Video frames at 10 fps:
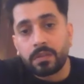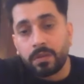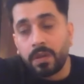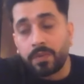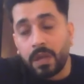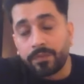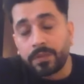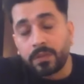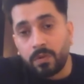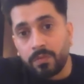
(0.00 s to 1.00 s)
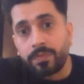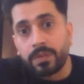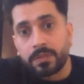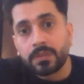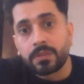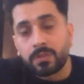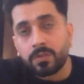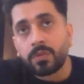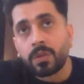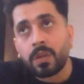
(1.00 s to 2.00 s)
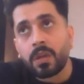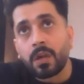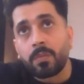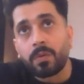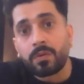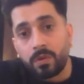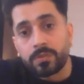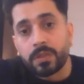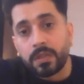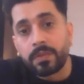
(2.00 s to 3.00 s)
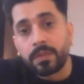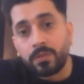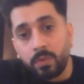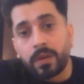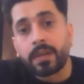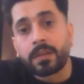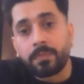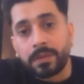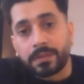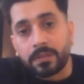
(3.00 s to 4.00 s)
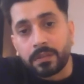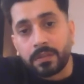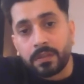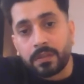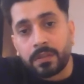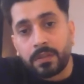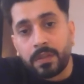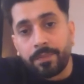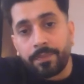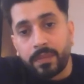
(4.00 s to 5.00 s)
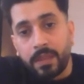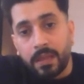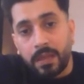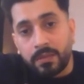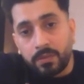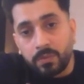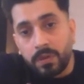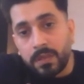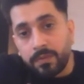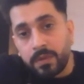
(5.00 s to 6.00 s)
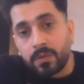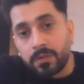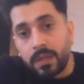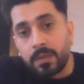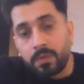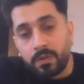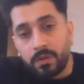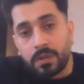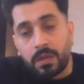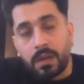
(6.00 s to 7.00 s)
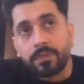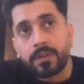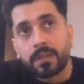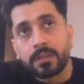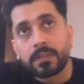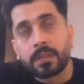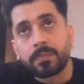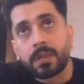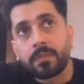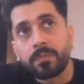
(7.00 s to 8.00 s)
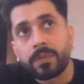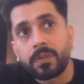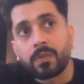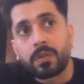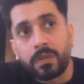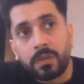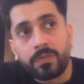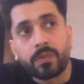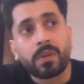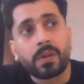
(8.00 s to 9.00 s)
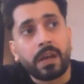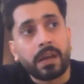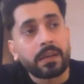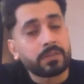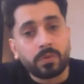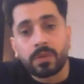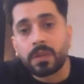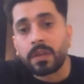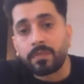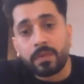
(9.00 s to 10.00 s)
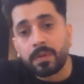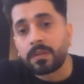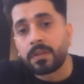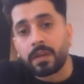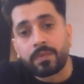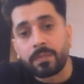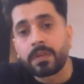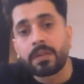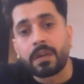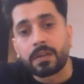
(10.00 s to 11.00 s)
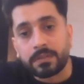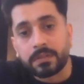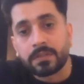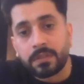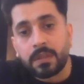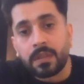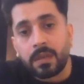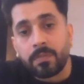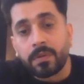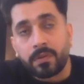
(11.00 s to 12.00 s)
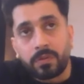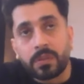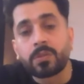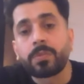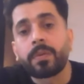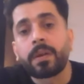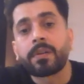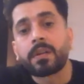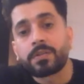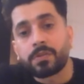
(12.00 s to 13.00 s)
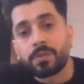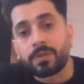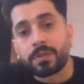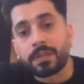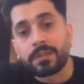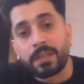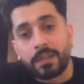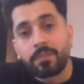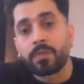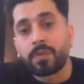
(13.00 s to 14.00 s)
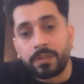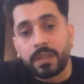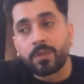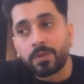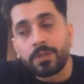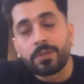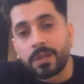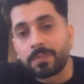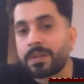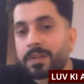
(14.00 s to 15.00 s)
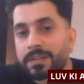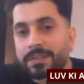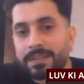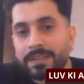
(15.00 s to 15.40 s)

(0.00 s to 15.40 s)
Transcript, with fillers: and you have you have that confidence in you, about yourself that you were getting better and you were giving your time on your craft at the same time you know even if you cry it's okay everybody everybody does but you need to be mentally strong then then only you can make it